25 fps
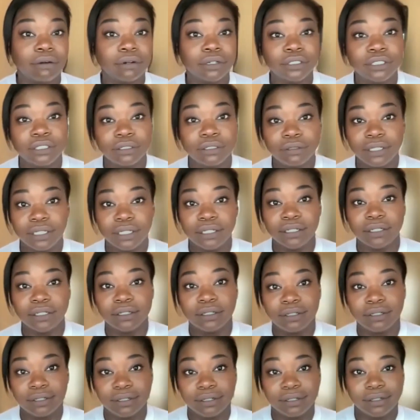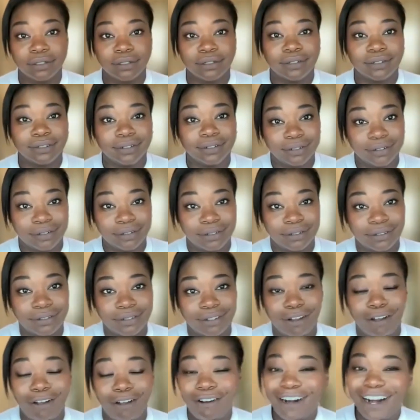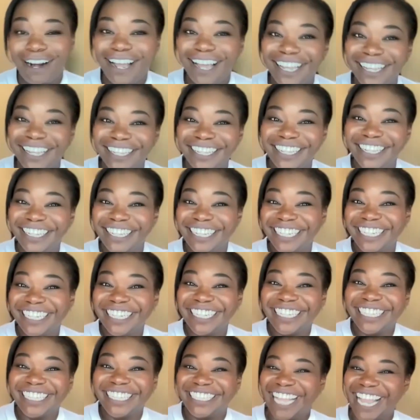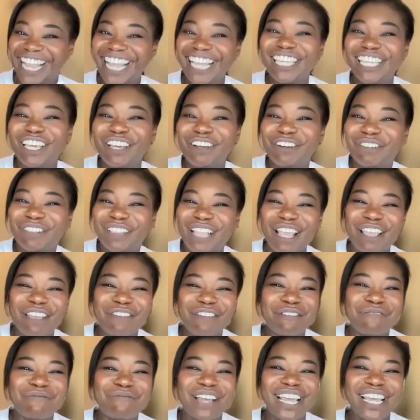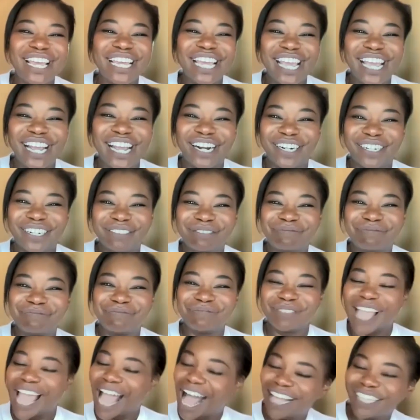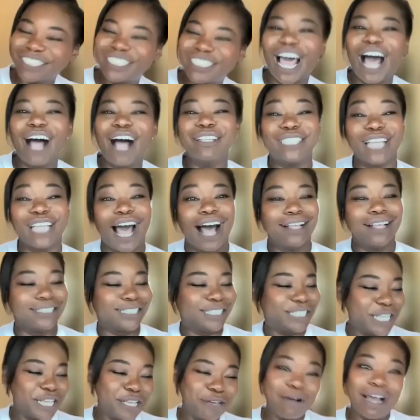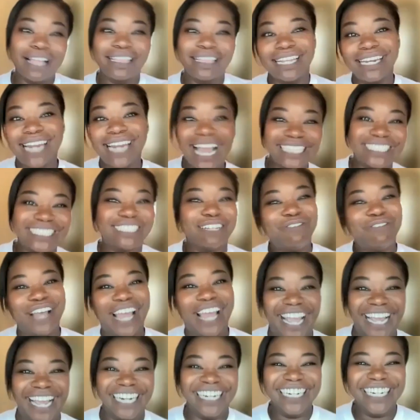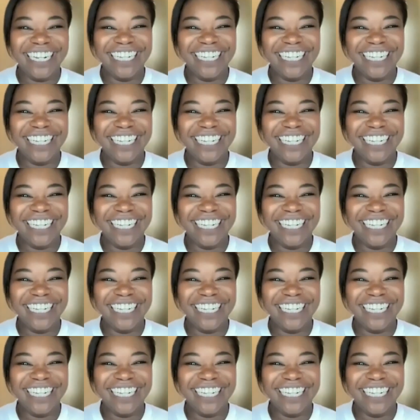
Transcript: our duty. All right. Thank you. Thank you for being here. I'll see you at the next event.